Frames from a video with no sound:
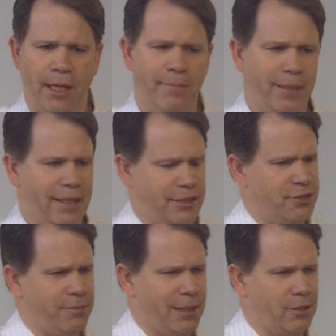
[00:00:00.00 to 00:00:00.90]
had been
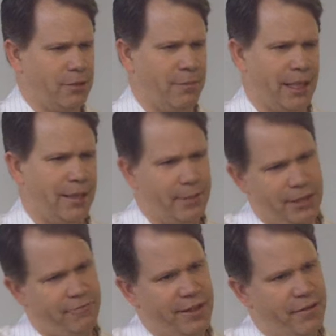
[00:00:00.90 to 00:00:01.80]
instrumental in my
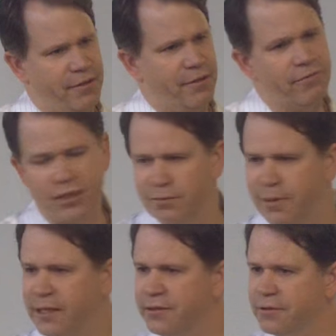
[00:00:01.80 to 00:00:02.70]
coming to faith in the
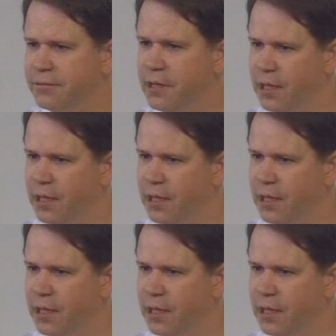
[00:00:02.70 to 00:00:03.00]
first place.